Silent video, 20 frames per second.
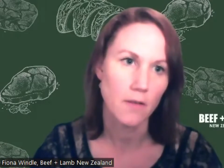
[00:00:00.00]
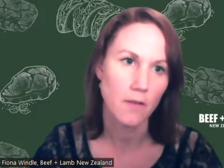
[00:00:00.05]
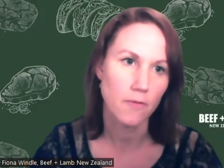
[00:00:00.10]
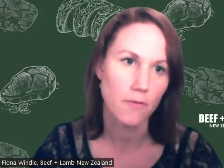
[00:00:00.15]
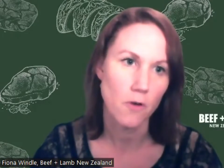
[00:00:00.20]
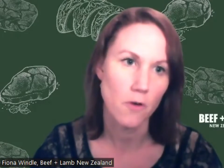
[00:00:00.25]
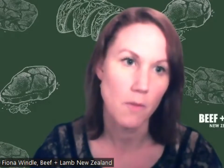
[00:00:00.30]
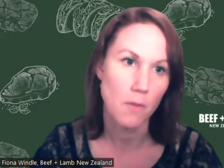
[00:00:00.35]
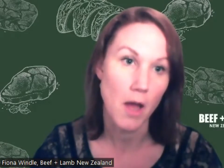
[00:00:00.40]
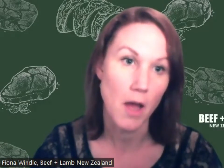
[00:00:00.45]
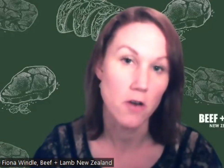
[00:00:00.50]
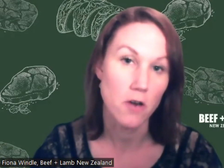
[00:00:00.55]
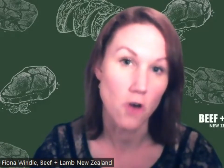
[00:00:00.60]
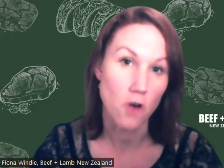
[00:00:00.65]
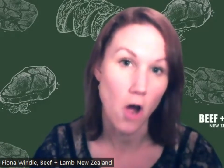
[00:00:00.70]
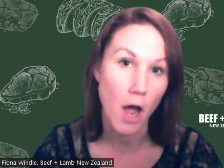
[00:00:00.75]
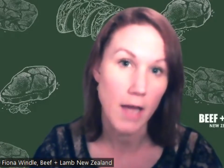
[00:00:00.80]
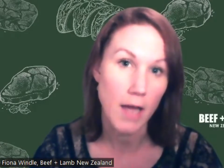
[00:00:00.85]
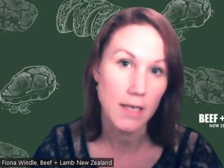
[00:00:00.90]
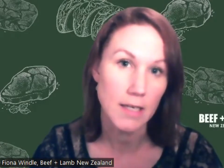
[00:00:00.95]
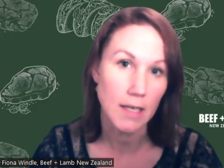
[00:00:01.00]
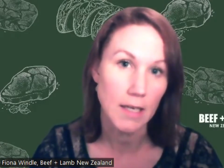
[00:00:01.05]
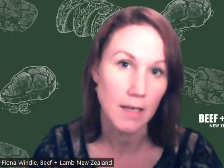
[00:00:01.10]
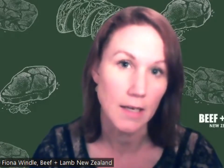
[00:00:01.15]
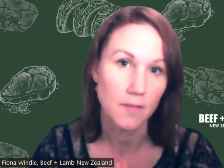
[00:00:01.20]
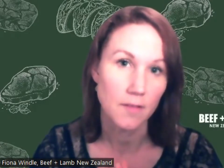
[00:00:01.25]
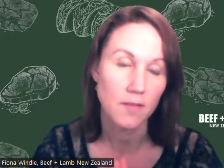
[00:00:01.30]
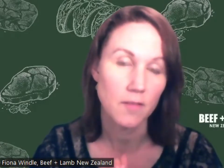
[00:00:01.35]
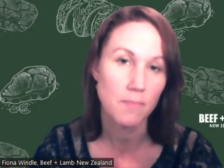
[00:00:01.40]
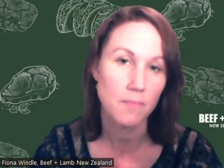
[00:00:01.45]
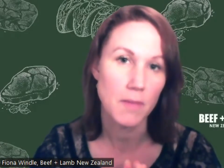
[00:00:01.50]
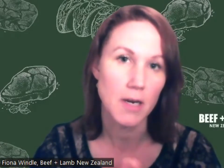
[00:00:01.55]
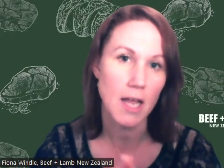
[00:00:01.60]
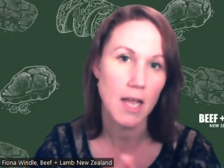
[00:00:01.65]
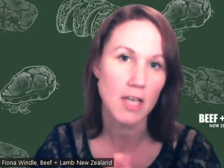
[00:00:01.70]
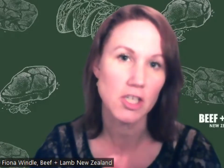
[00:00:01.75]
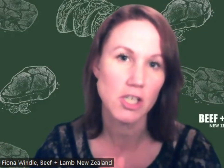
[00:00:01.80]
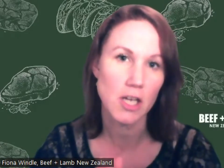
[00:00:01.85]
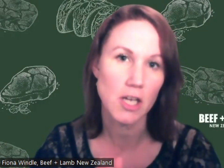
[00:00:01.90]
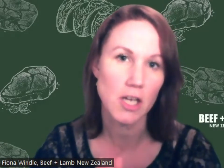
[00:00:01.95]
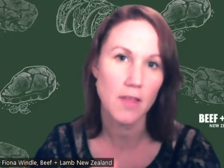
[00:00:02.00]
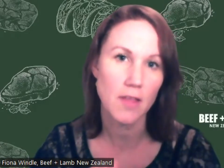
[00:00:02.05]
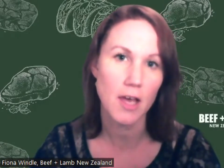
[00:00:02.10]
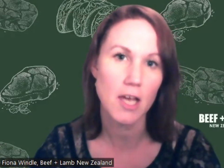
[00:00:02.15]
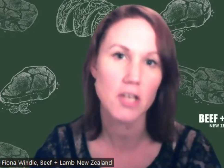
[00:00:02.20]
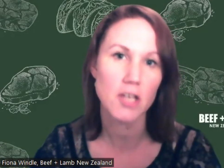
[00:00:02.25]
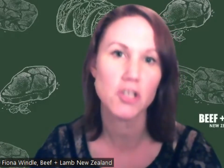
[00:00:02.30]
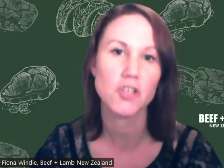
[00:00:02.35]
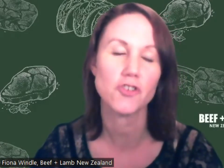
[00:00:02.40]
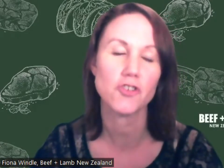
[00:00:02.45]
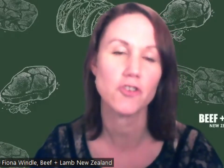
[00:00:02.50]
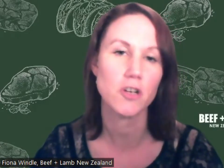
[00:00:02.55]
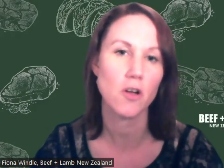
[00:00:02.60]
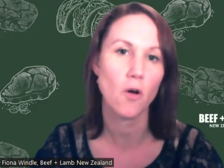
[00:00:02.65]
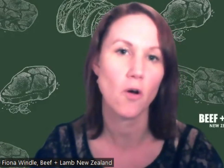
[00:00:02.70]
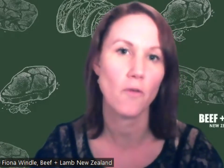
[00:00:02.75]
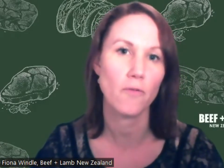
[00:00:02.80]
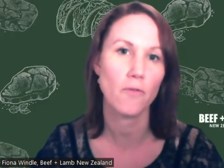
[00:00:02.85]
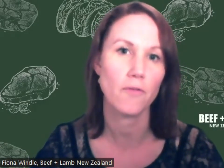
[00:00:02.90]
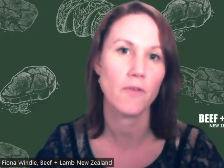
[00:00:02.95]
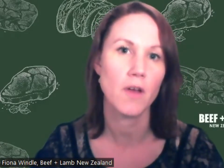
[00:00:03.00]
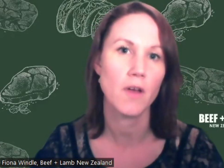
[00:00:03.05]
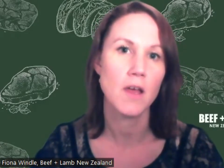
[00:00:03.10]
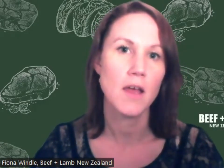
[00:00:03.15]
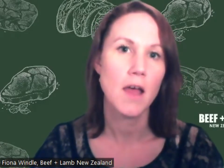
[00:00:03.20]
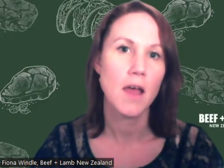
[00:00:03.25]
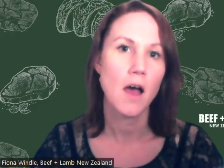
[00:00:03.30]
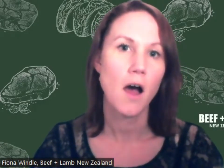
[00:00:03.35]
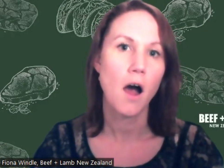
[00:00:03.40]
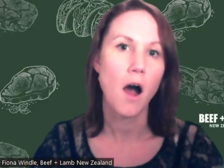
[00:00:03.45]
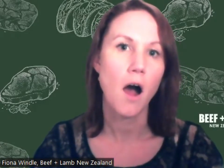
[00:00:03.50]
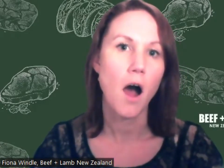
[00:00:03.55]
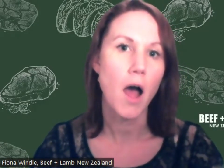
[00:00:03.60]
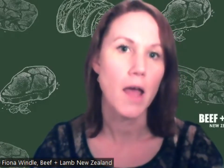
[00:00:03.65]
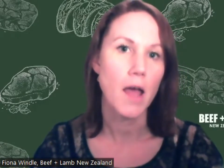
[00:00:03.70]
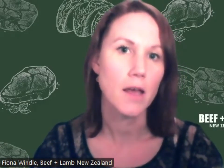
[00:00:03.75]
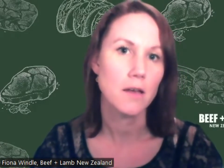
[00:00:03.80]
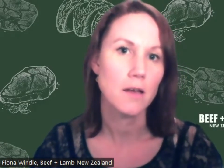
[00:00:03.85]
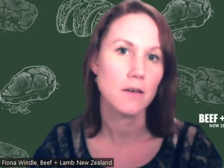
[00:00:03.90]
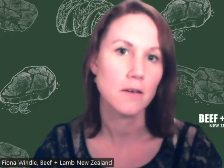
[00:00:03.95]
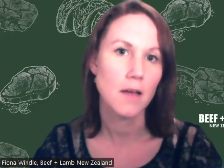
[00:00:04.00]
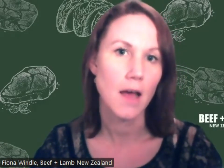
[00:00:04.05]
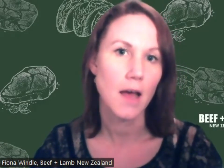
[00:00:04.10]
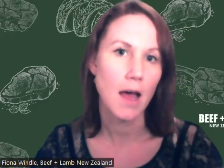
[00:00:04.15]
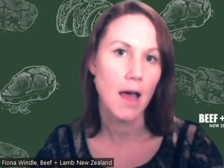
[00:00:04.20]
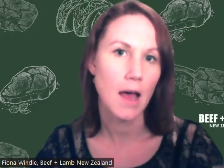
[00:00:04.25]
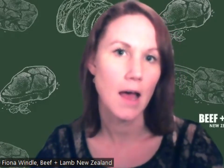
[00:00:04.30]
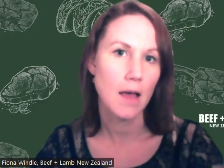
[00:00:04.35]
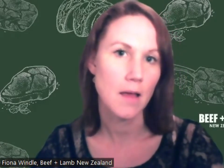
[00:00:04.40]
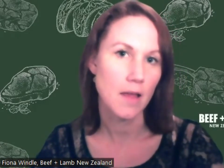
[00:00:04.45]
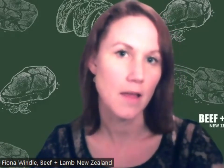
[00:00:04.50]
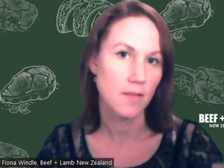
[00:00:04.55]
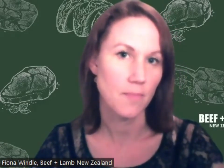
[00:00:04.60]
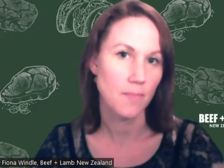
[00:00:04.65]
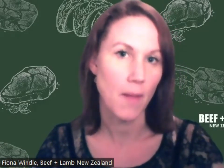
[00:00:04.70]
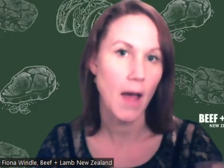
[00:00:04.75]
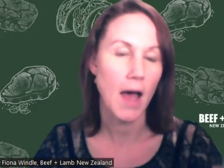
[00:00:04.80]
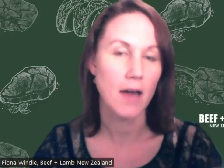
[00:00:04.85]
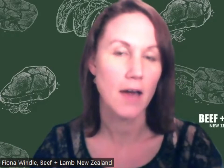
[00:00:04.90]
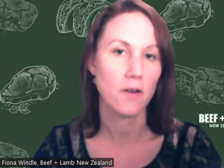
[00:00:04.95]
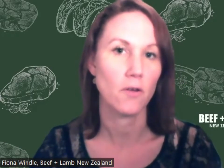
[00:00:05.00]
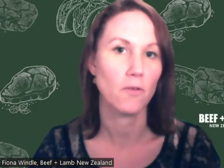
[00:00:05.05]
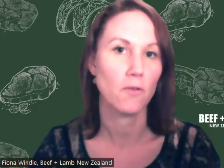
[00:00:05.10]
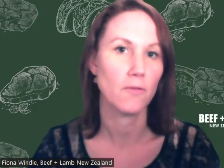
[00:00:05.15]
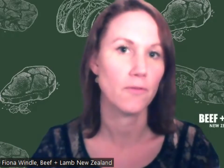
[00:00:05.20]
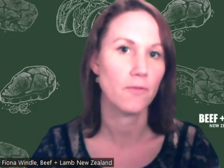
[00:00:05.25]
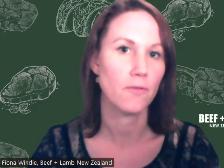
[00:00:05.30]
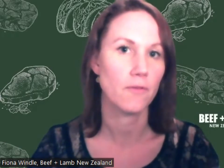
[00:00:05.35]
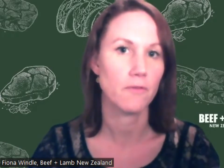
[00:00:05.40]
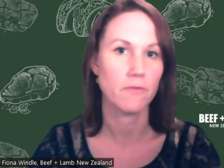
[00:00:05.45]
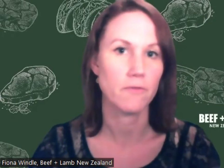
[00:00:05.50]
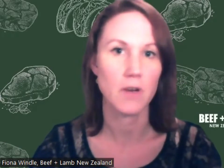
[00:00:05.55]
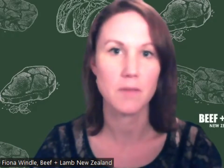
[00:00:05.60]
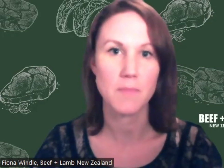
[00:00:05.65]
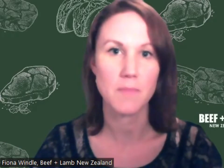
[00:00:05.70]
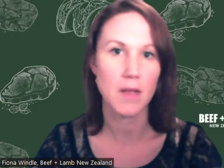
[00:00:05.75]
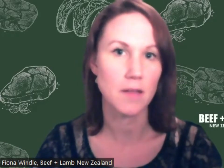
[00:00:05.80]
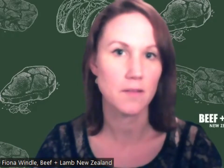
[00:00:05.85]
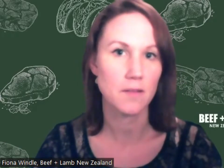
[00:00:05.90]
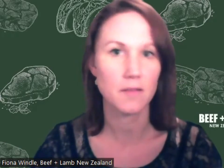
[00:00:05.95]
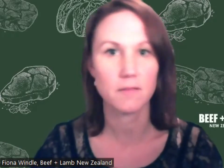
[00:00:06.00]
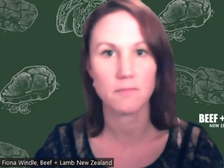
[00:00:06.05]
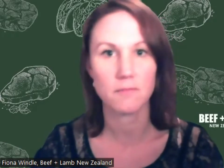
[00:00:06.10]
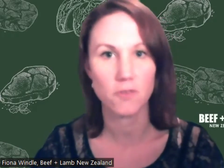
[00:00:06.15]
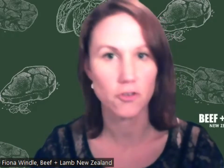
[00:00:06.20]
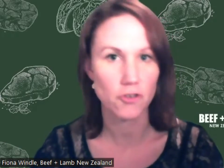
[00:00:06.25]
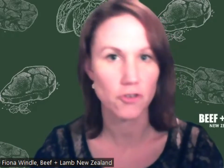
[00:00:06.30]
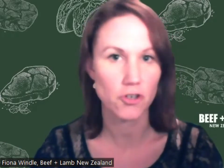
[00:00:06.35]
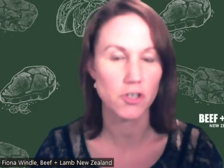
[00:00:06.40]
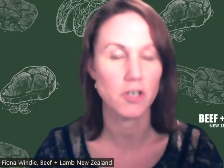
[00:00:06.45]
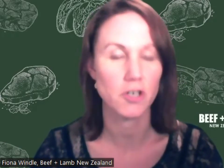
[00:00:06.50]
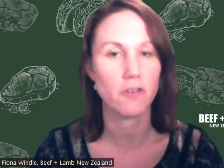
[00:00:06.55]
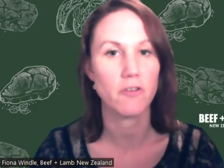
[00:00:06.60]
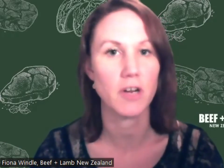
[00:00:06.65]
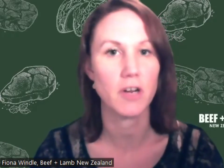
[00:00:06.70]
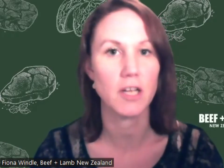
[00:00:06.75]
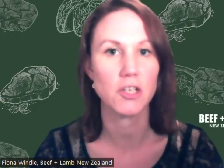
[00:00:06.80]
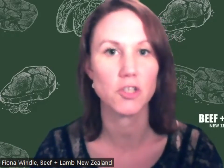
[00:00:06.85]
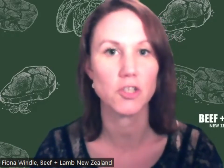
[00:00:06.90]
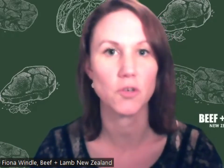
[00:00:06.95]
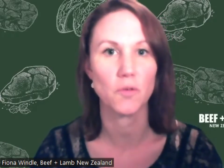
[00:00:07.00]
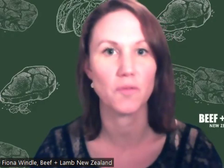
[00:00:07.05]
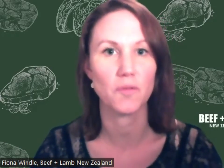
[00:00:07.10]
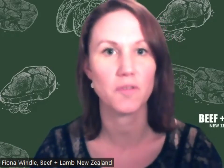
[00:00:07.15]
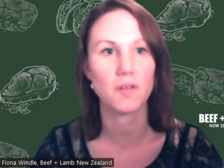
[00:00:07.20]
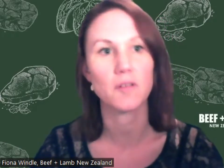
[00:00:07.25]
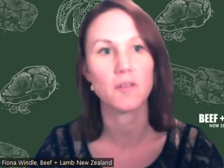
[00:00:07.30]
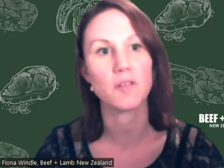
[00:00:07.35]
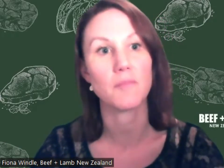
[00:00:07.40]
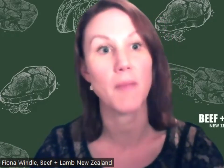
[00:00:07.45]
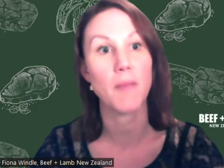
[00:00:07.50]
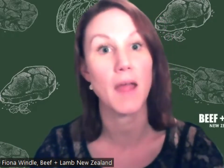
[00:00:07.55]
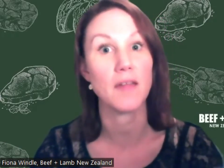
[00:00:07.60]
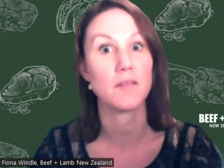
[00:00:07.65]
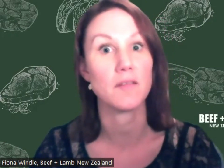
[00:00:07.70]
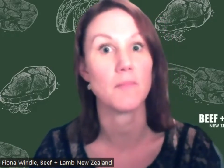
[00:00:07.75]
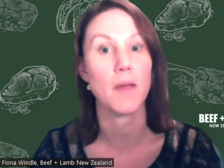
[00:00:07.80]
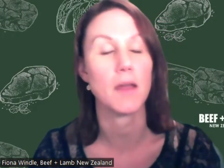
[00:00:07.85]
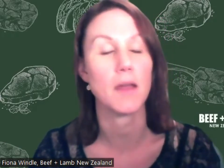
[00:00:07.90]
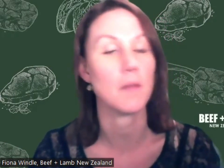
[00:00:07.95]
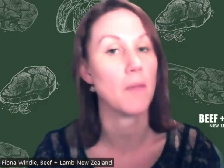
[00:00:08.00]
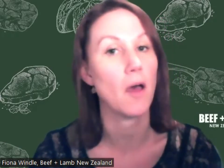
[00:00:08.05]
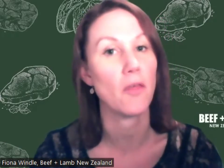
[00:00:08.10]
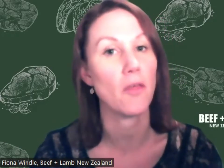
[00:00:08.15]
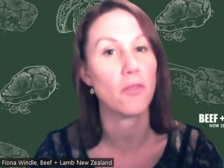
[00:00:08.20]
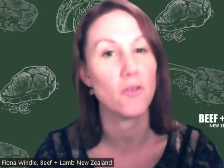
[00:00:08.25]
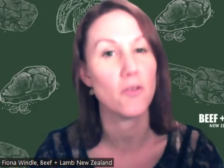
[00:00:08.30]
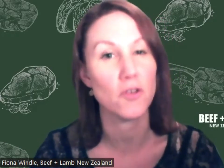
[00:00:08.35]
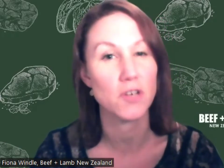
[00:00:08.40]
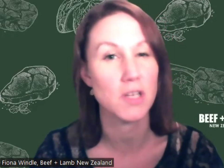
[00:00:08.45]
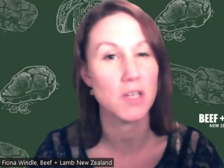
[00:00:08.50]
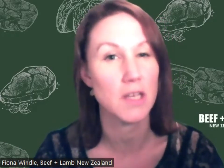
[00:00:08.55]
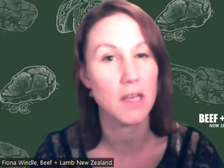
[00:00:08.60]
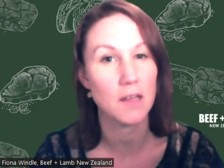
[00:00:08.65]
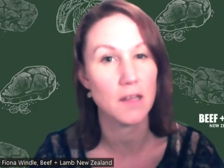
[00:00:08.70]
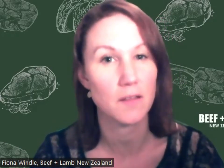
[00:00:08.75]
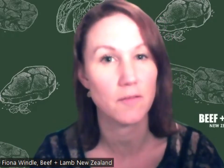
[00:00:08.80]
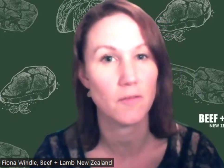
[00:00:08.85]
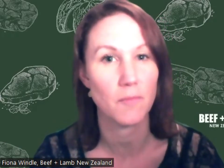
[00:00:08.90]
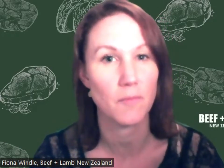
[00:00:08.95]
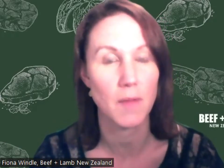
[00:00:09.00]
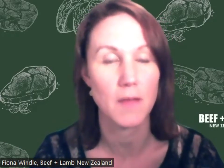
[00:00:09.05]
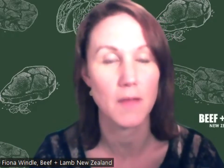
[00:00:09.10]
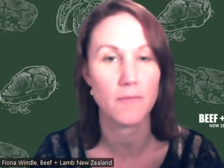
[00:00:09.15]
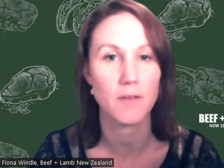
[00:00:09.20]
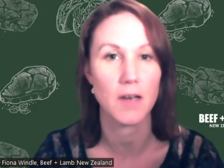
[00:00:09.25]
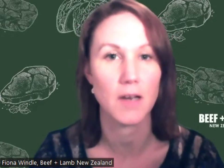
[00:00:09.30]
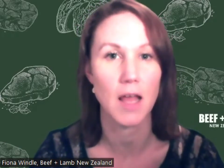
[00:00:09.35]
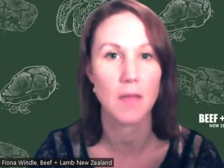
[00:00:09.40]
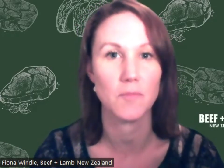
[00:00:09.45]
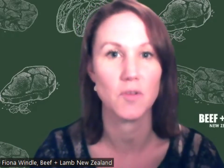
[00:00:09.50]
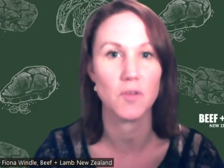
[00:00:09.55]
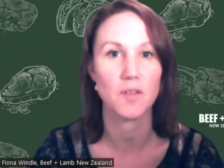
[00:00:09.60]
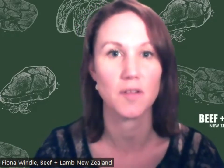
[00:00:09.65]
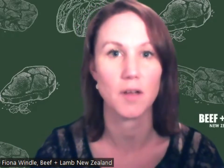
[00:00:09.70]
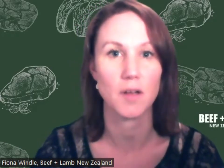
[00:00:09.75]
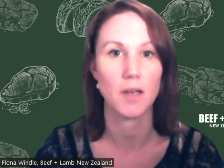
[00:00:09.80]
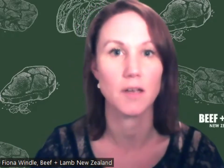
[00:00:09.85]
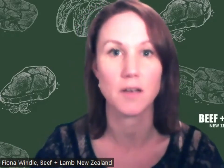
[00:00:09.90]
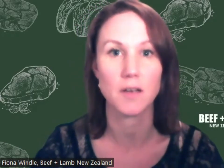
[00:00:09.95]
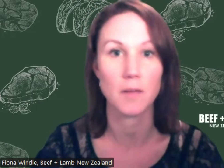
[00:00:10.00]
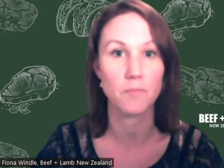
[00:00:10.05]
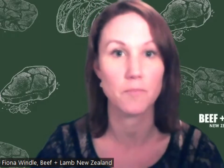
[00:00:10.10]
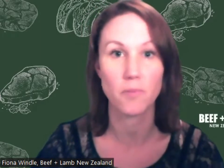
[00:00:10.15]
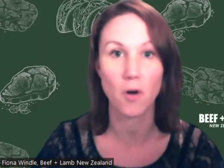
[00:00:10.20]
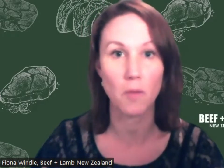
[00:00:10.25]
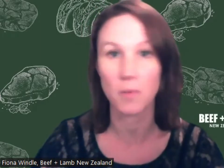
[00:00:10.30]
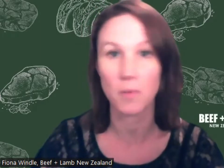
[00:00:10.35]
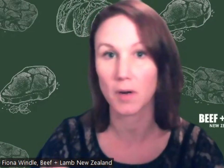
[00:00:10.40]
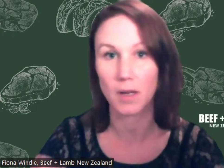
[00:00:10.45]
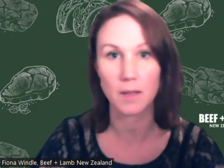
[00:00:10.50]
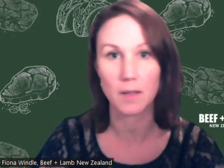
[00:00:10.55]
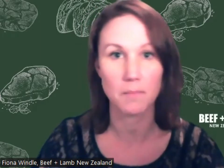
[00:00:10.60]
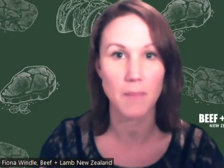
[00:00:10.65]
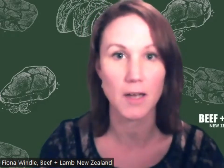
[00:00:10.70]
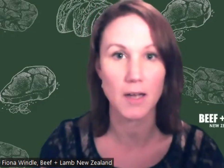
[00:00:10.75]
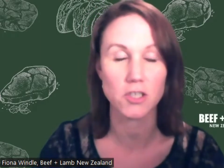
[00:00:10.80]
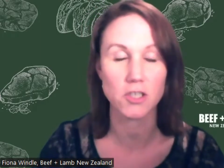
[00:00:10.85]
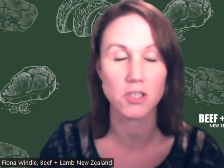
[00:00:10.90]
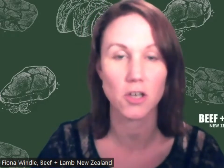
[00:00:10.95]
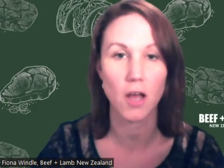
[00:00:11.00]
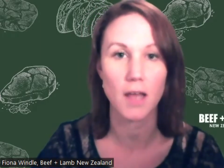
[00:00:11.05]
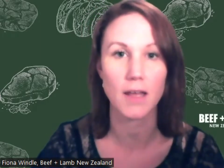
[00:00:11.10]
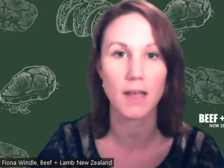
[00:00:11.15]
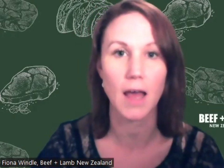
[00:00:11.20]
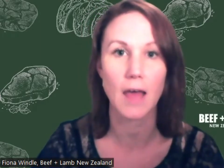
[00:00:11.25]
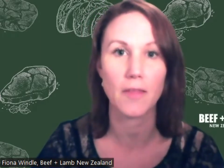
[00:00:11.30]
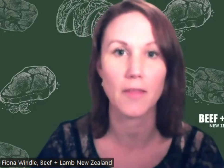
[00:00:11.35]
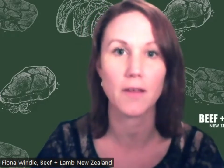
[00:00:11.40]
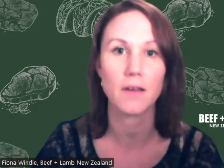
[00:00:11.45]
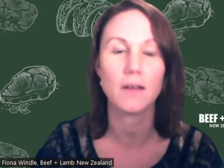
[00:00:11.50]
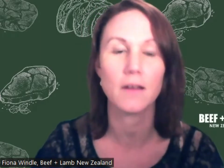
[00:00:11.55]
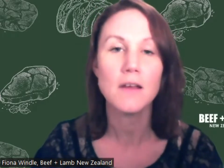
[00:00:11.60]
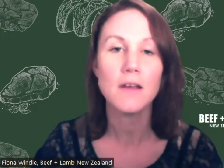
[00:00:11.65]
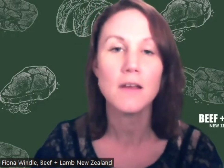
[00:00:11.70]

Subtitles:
for about 9 years, but actually the history of iron as part of red meat's nutrition credentials sort of spans back about 30 years for Beef and Lamb New Zealand, and probably much like other